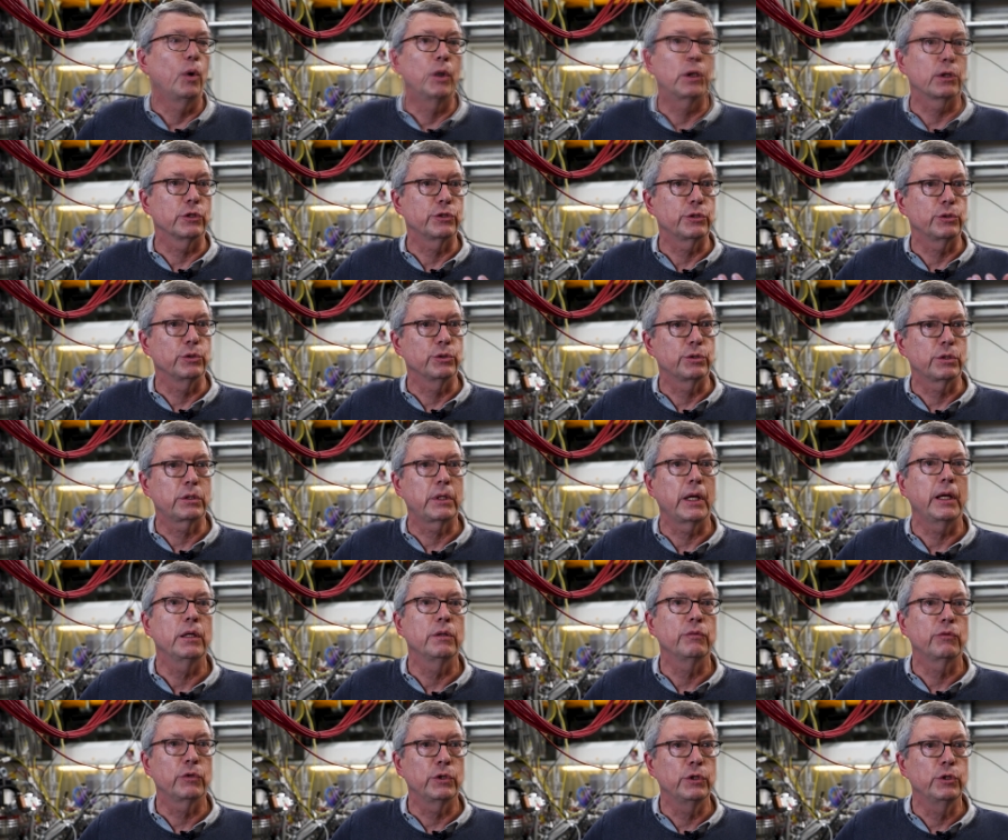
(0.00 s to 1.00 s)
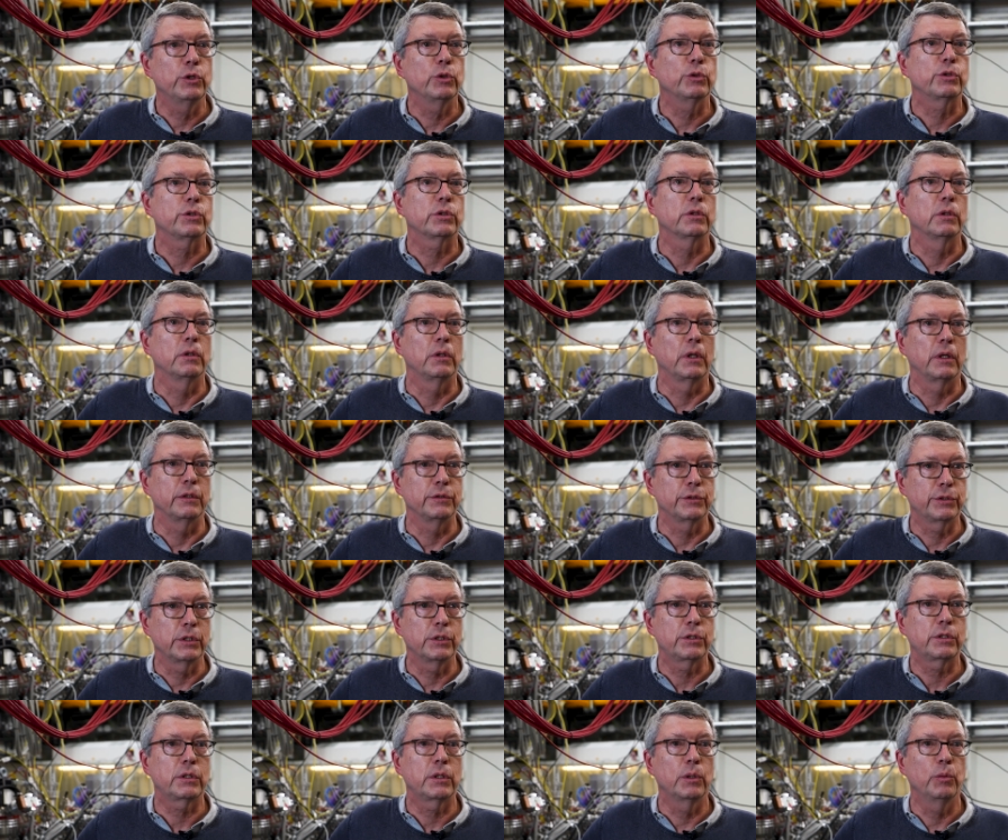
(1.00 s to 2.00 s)
because you stay in the neutral
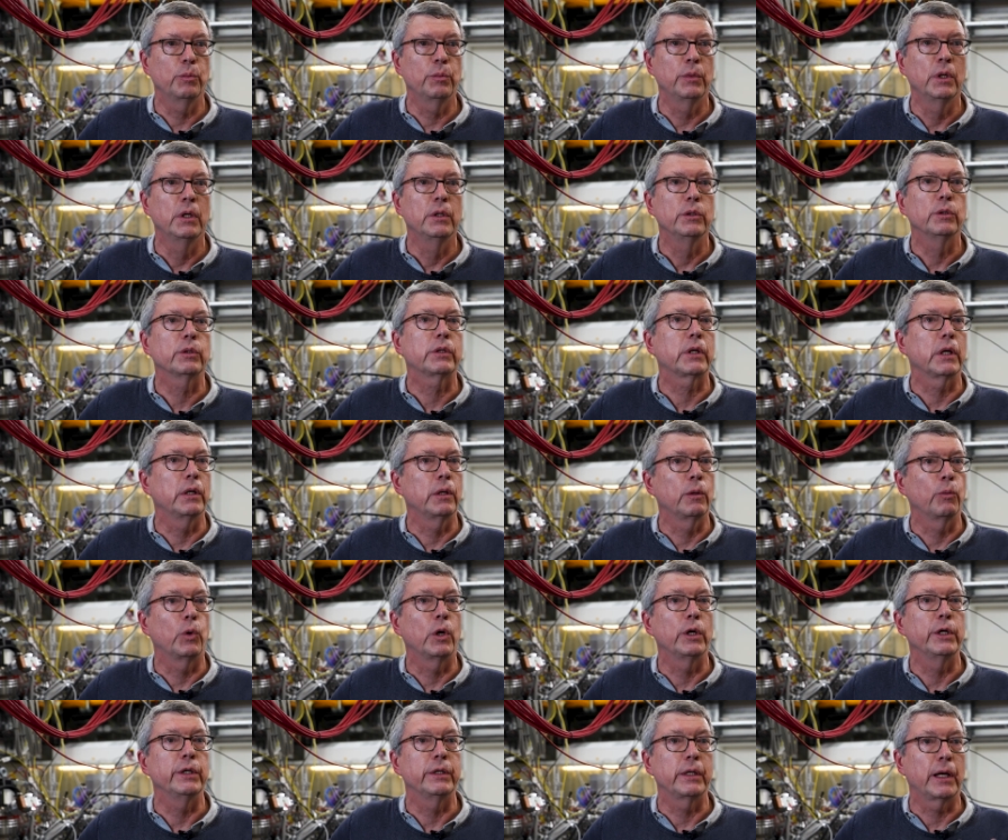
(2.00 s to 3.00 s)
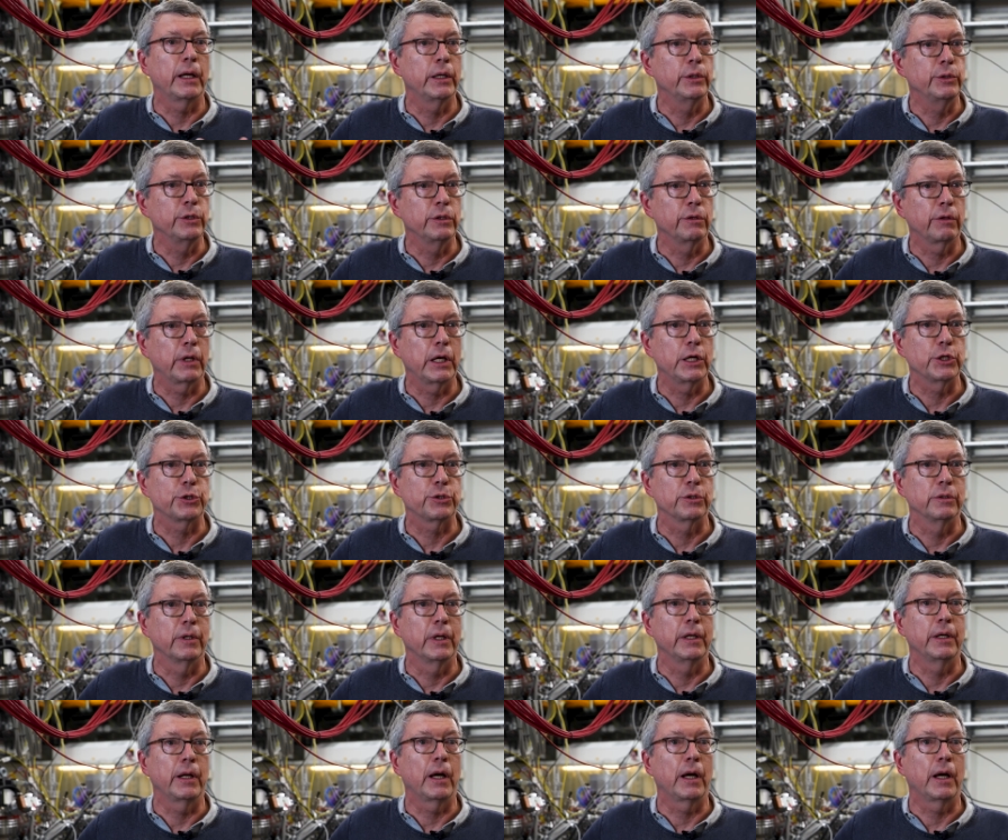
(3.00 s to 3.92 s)
system, you can avoid ionization.